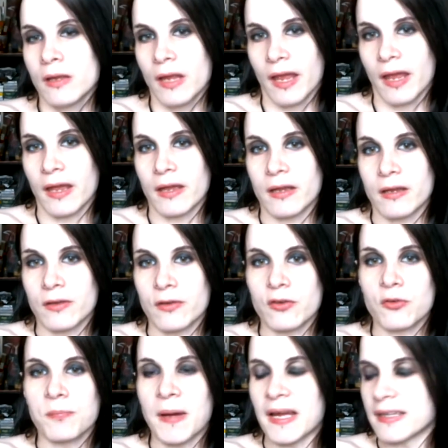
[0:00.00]

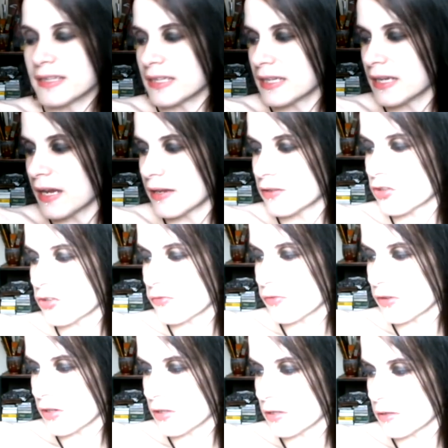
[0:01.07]
And by the end of
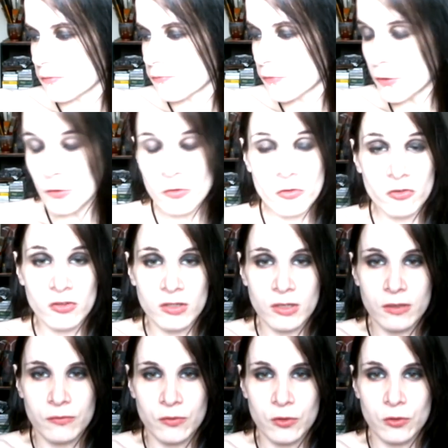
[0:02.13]
the first
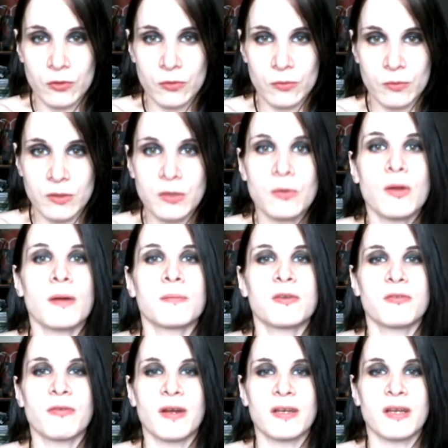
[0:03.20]
novel, you come to
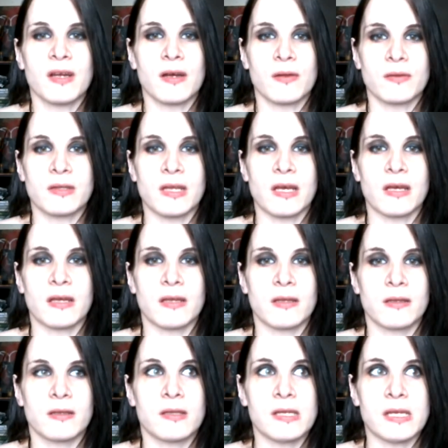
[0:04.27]
find out that
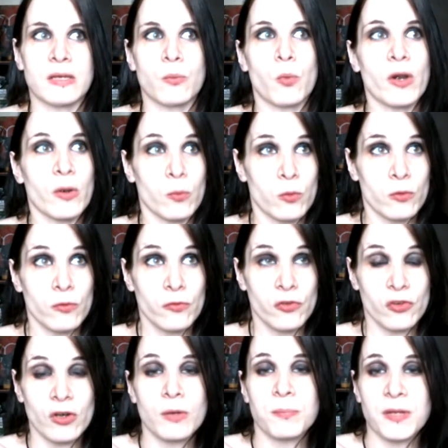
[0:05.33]
the werewolves
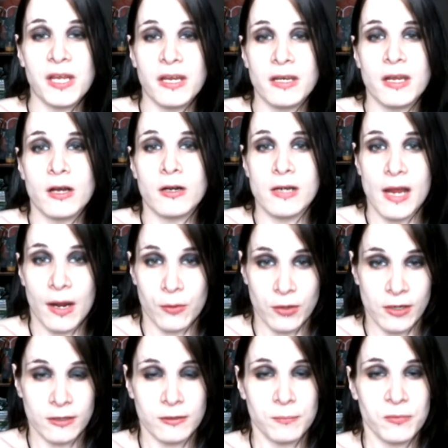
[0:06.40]
are planning on
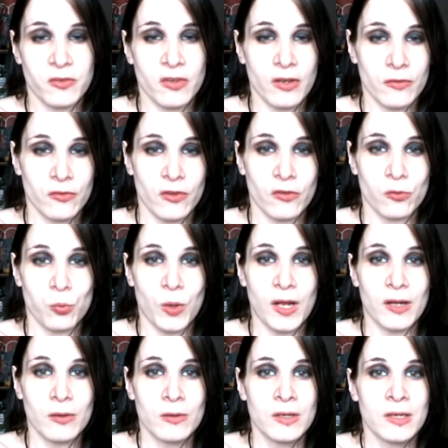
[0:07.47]
outing themselves as
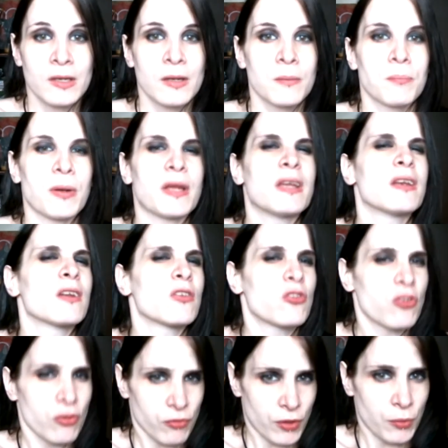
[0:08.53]
well, but in a
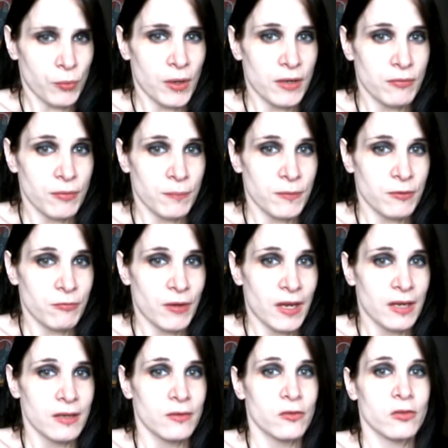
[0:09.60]
different way from the
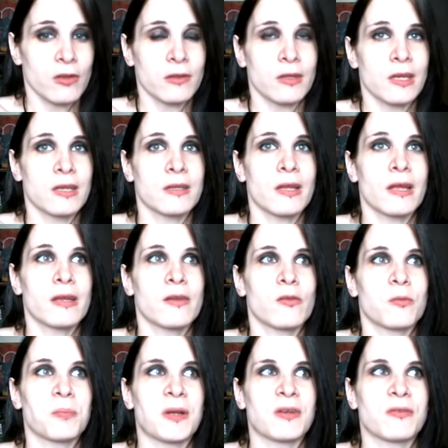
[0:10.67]
Fae. Something that is
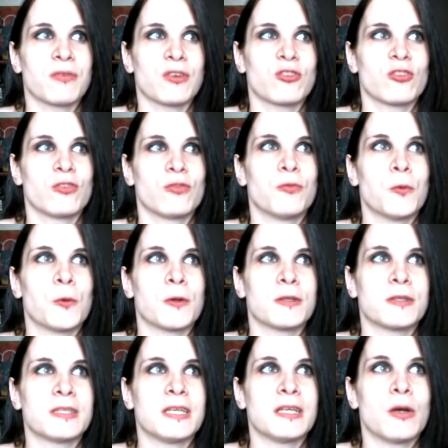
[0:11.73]
beneficial for
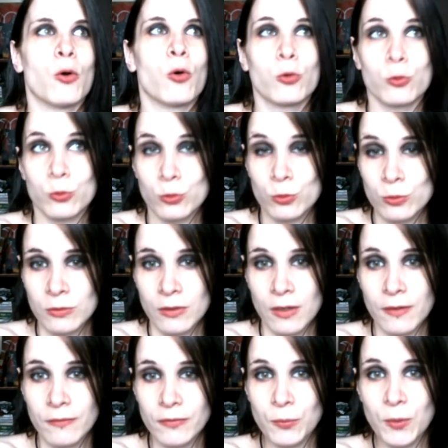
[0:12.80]
the whole
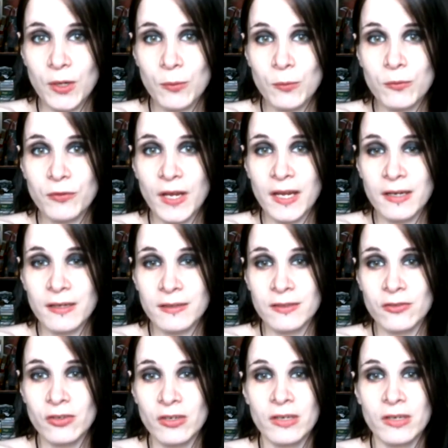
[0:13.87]
of the werewolf kind,